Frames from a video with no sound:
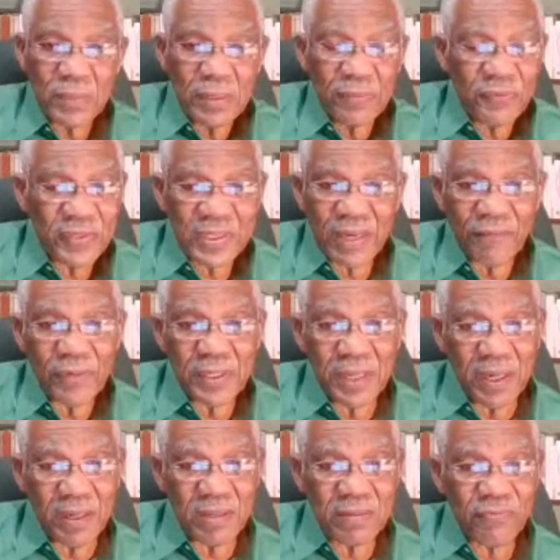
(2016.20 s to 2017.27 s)
for several
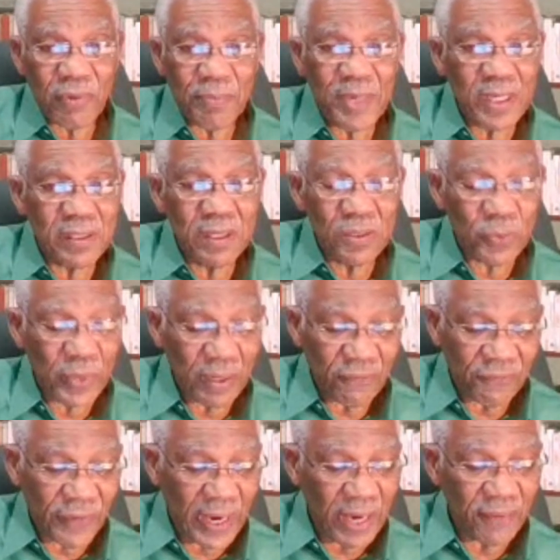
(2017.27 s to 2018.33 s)
years, from
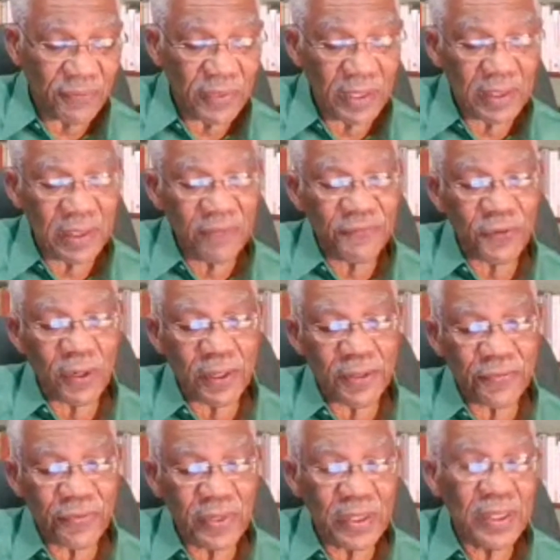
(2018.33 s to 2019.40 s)
1825 to
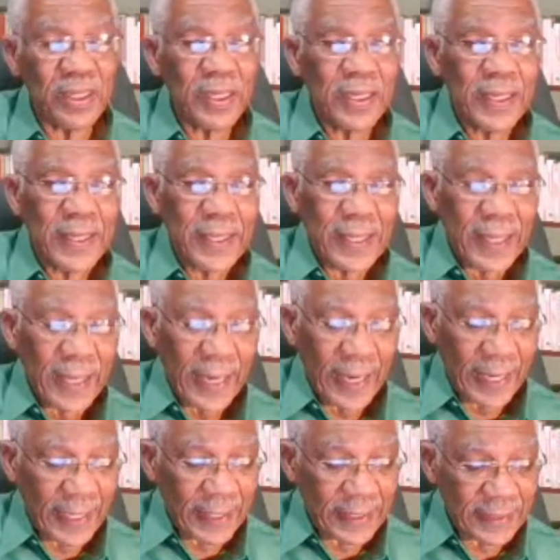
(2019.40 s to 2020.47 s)
1843.
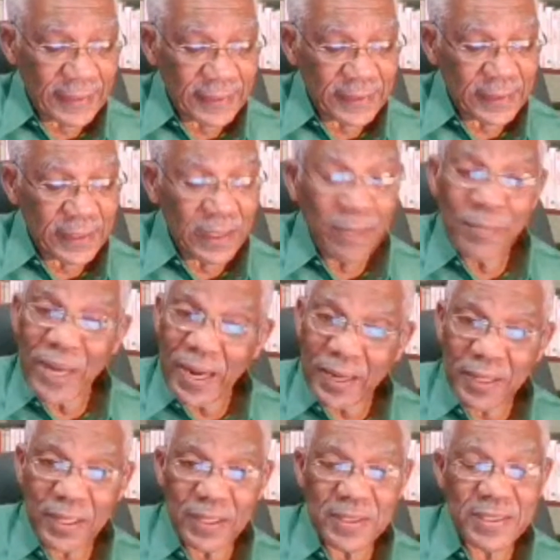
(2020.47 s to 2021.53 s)
And in
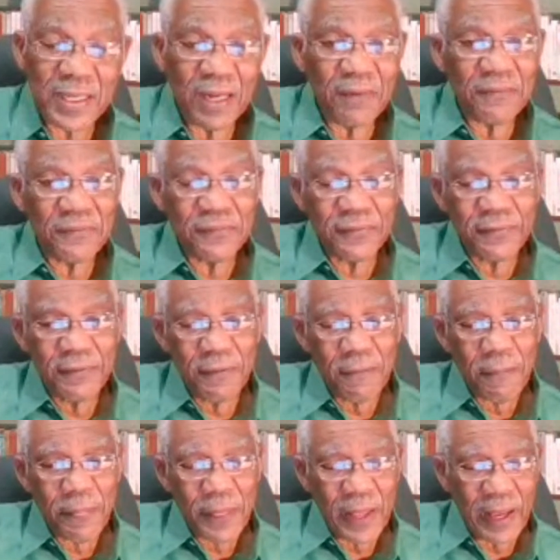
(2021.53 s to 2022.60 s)
America itself,
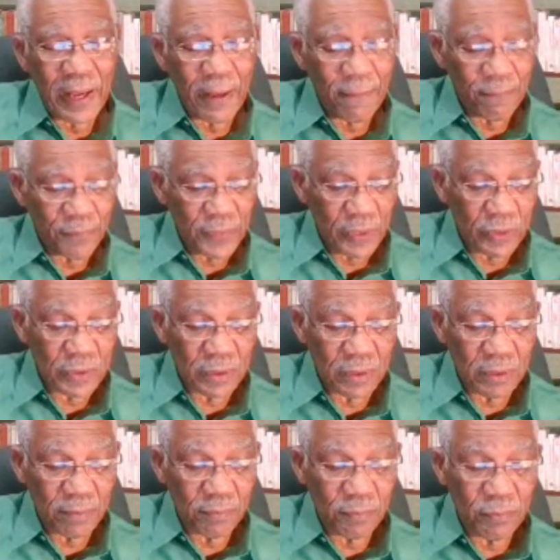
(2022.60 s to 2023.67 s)
there was
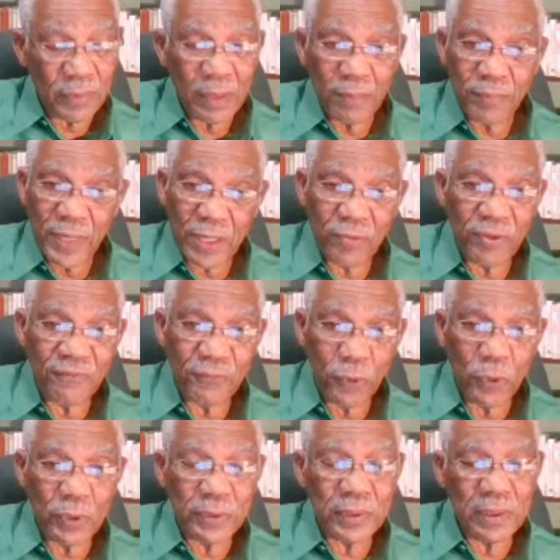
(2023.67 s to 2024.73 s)
a big
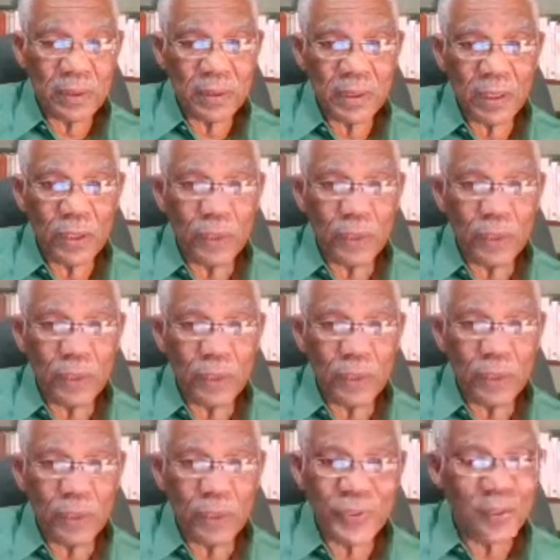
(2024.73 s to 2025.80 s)
revolt in
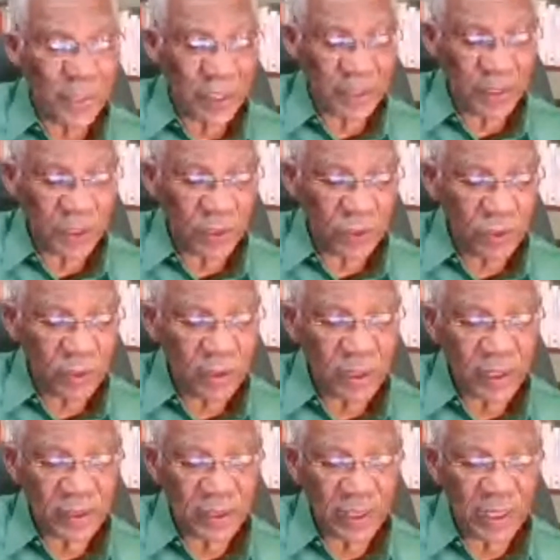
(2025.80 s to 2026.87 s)
Louisiana in
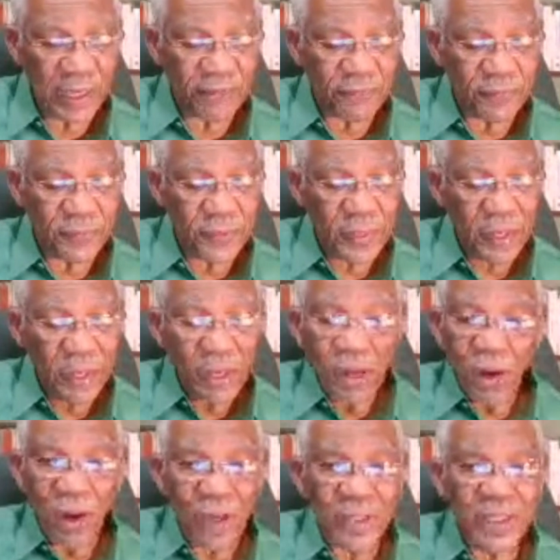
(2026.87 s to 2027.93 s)
1811.
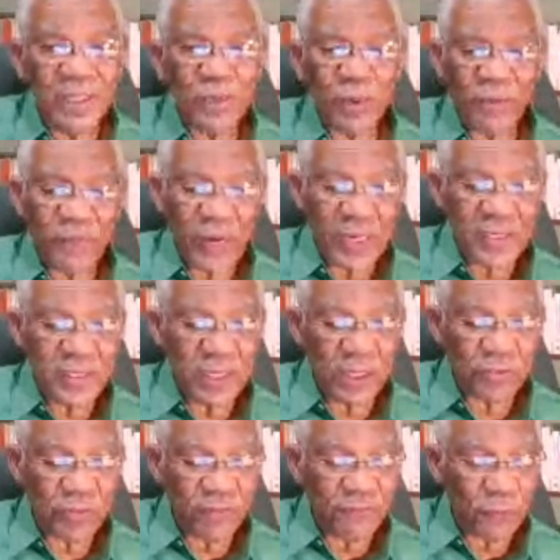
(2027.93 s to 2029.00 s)
All these were very
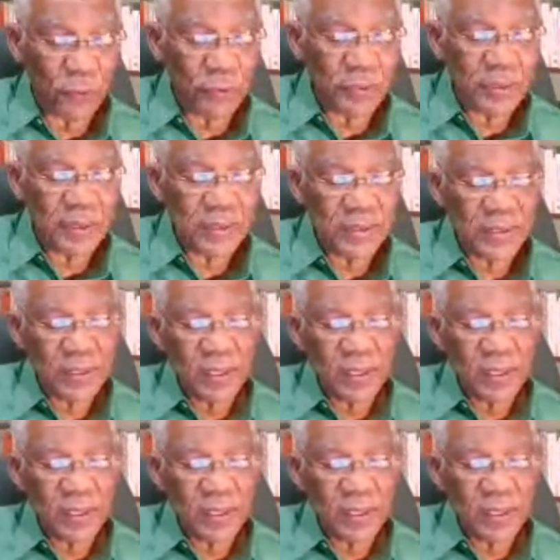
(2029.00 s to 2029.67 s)
serious revolts,